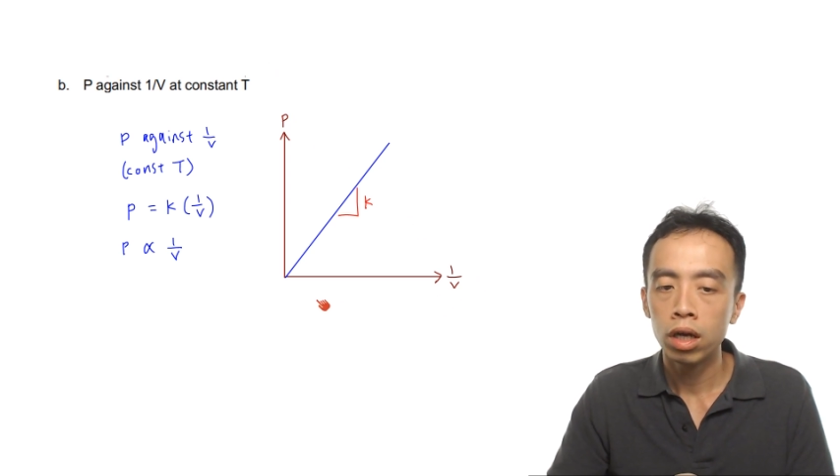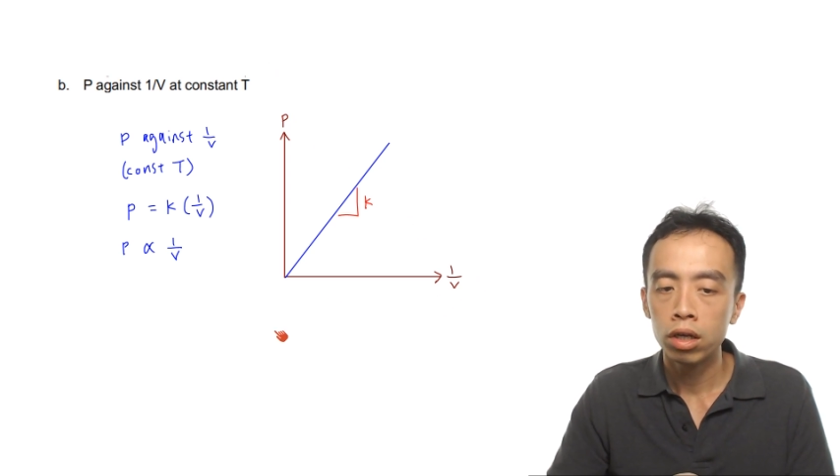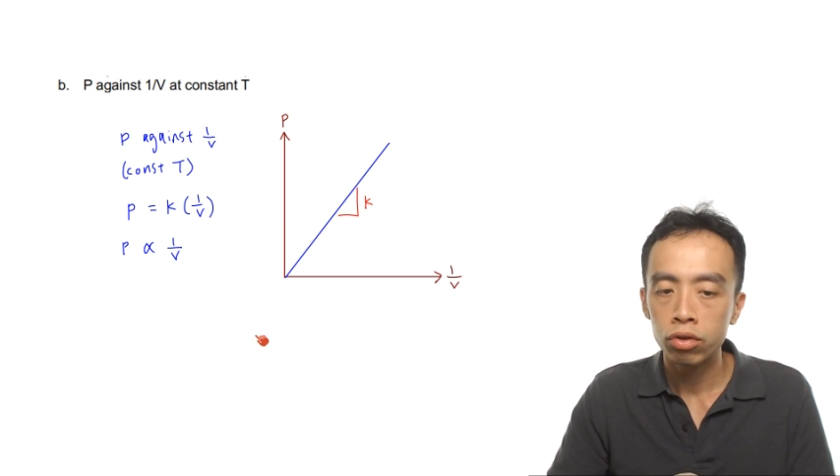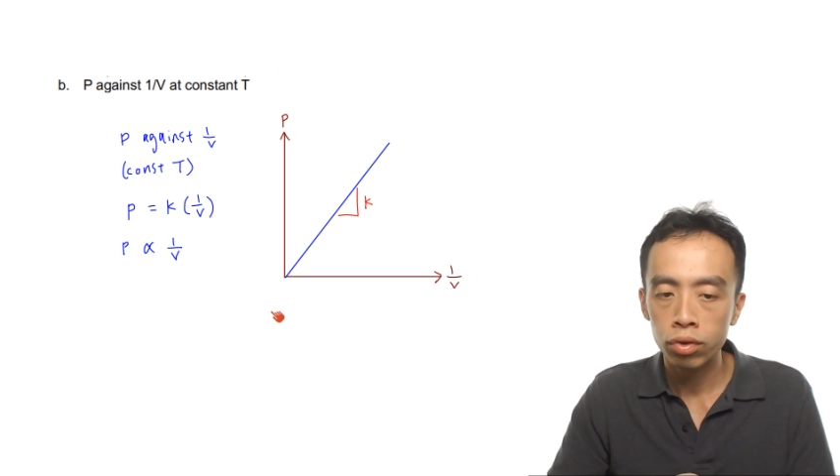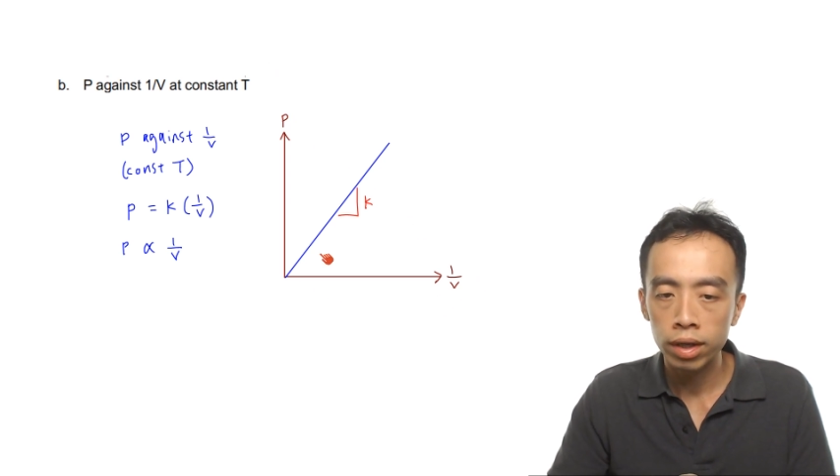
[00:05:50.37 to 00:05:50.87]

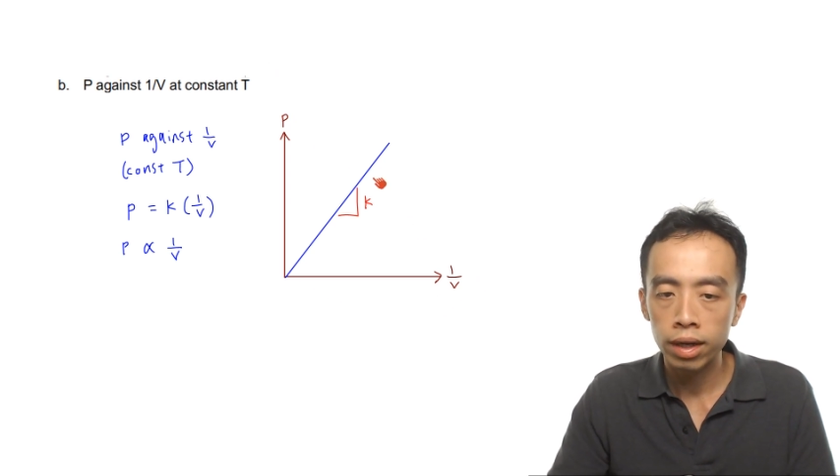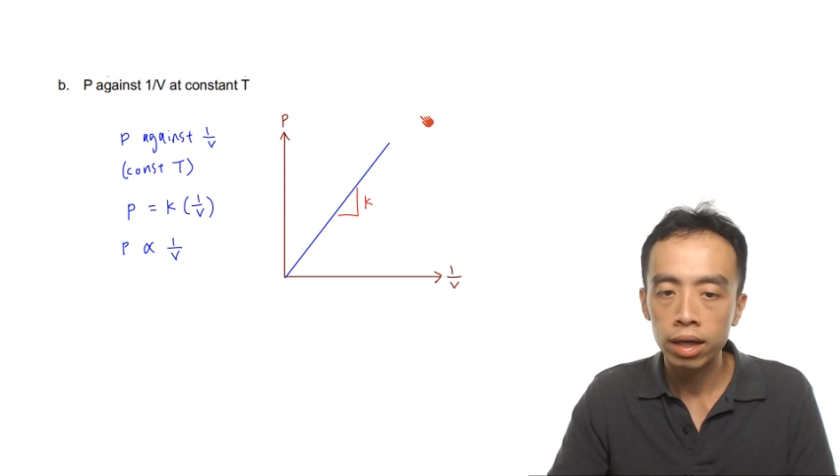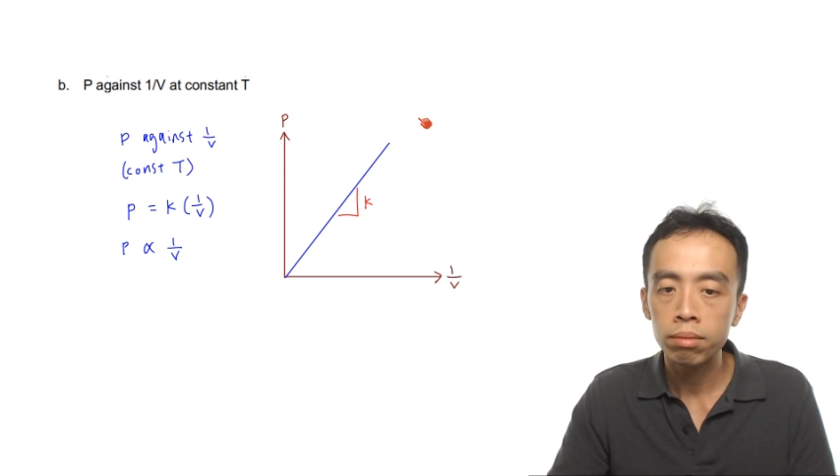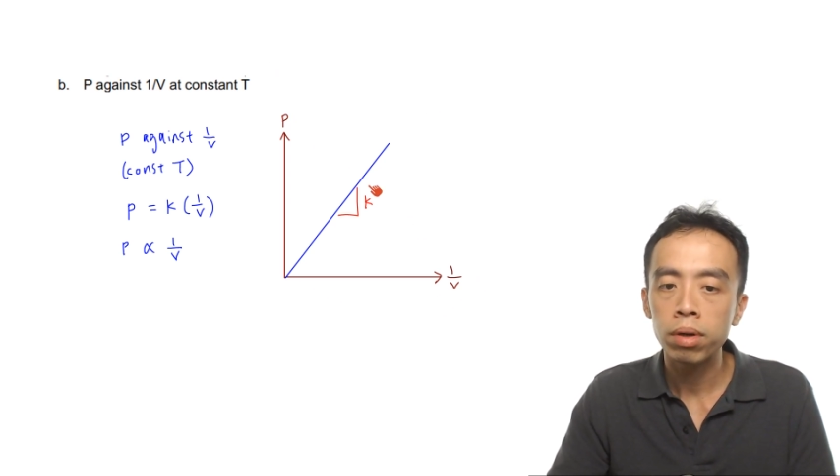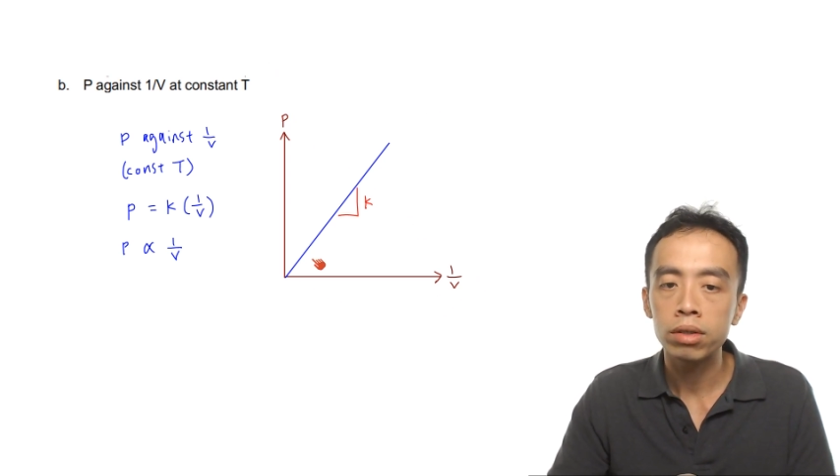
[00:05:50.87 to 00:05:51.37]
Straight
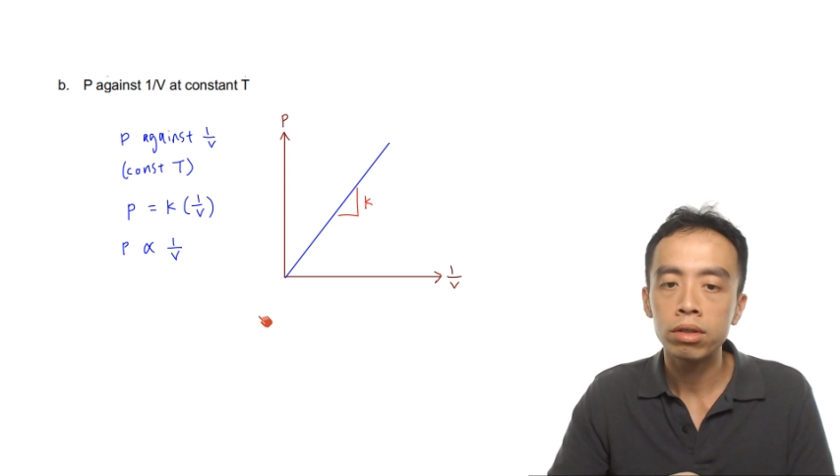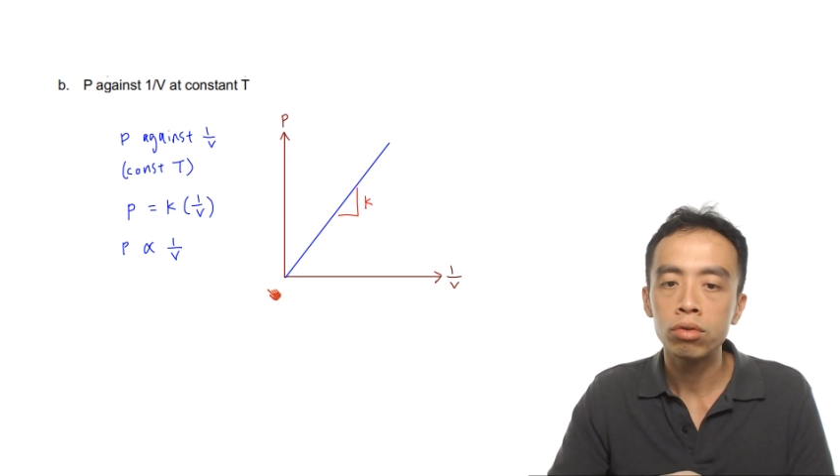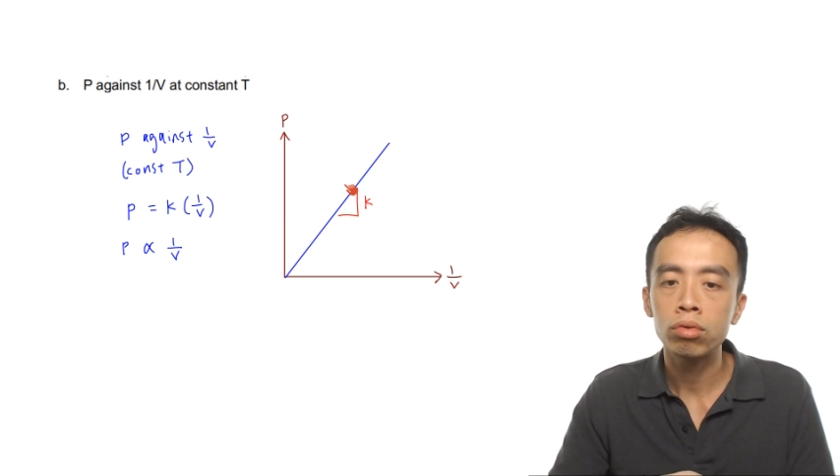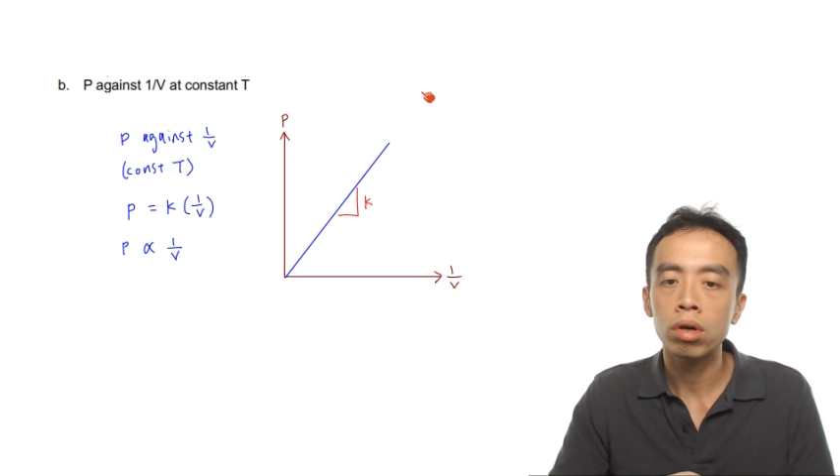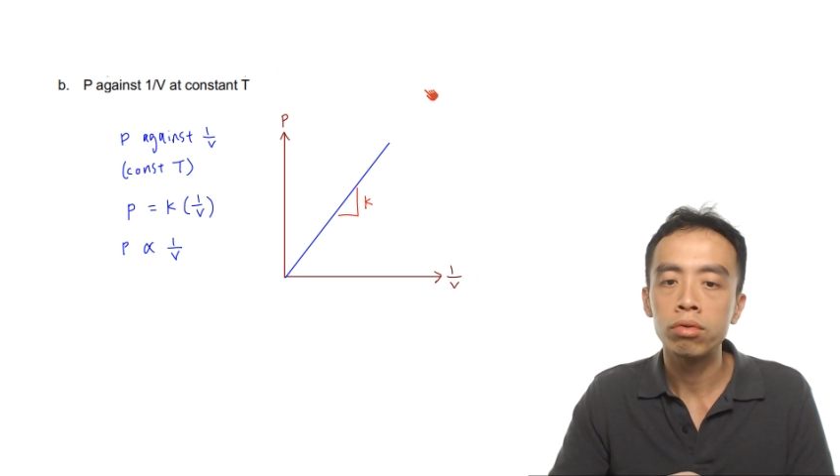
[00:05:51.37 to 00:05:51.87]
line passing
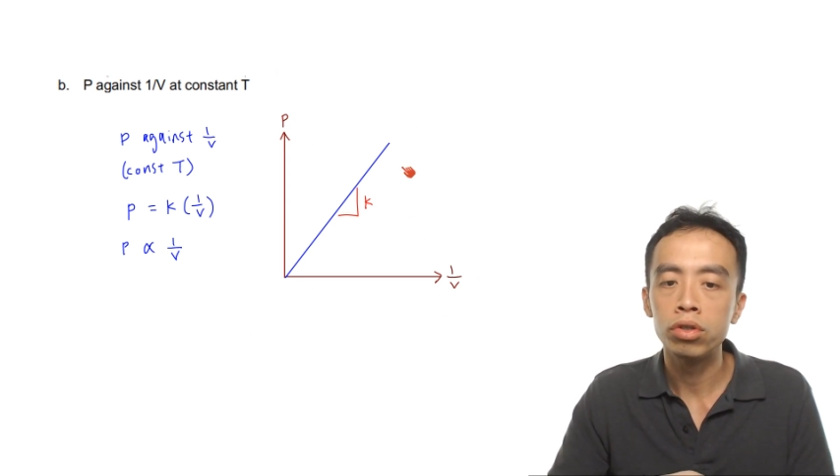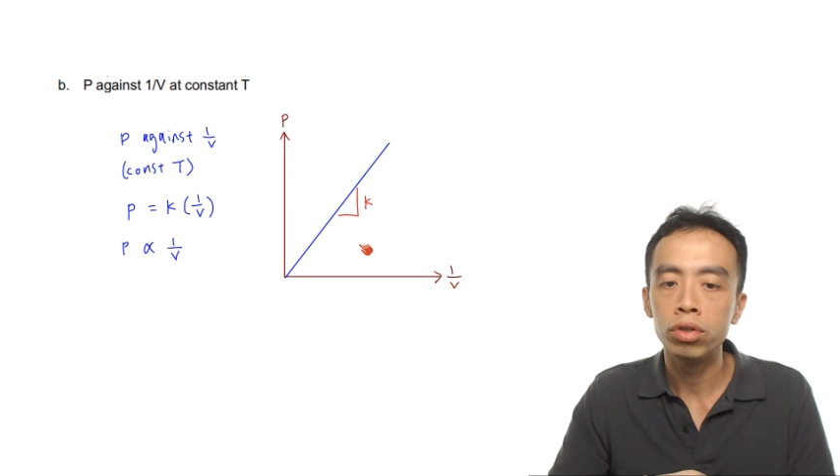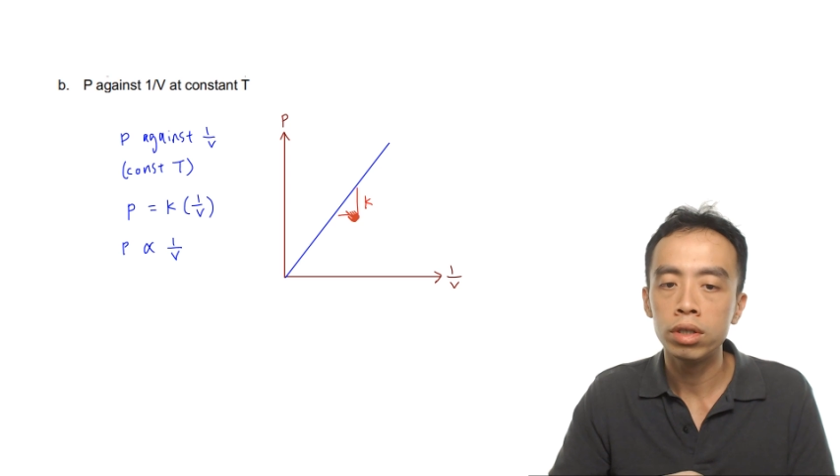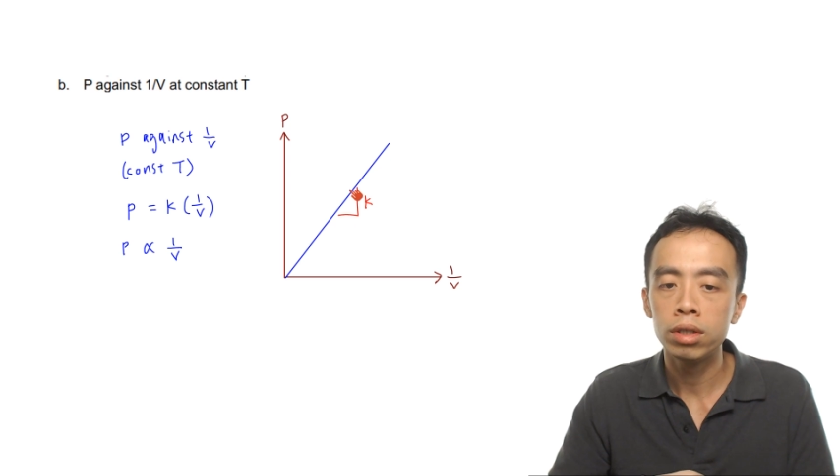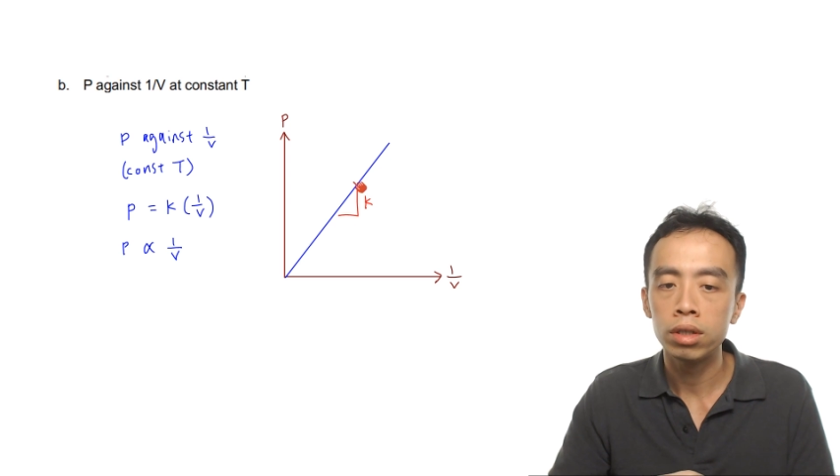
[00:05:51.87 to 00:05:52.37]
through origin,